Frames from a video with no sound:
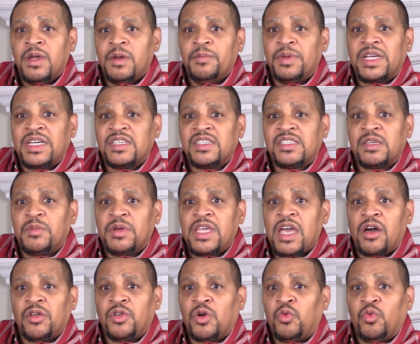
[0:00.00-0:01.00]
because some of
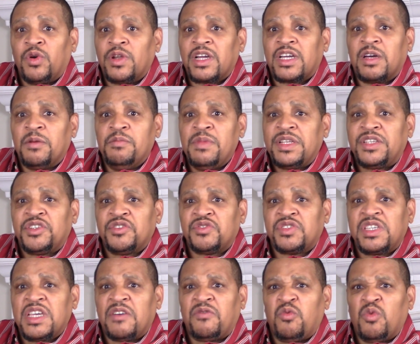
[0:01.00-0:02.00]
y'all don't want to commit
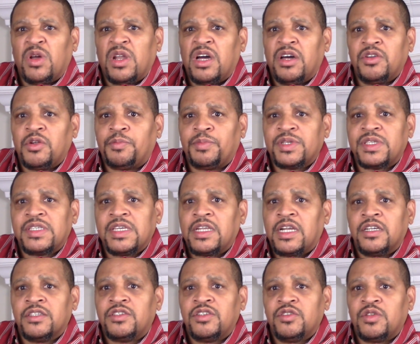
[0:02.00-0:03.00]
yourself
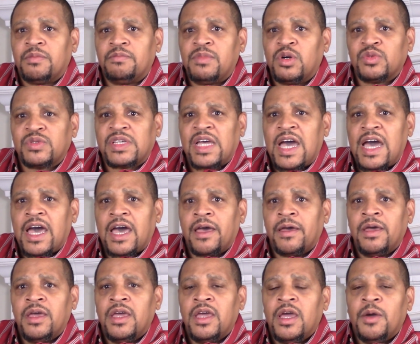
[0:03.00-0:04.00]
100% unto the Most
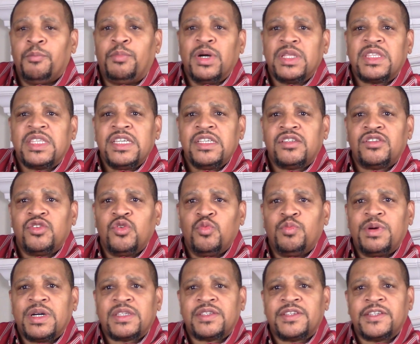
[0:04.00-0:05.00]
High. Put these 2
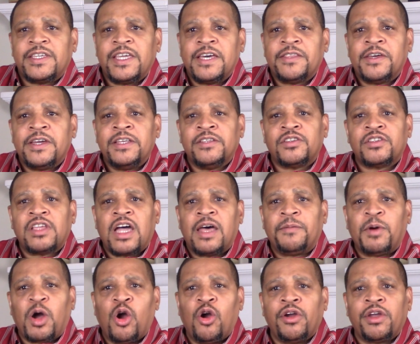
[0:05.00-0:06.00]
books together and
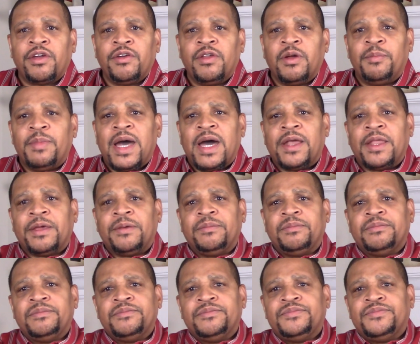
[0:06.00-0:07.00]
stop arguing about it.
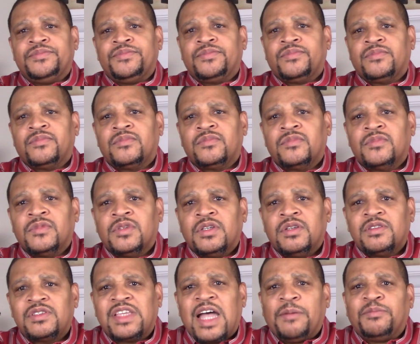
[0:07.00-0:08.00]

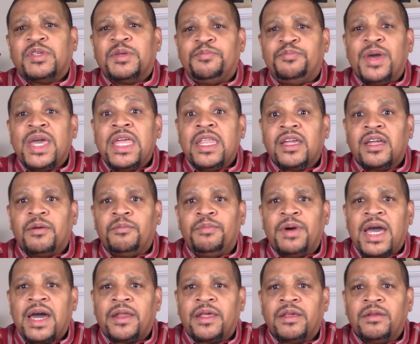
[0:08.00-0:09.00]
Stop debating
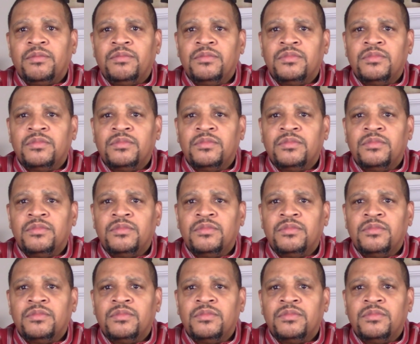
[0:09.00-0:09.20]
about it,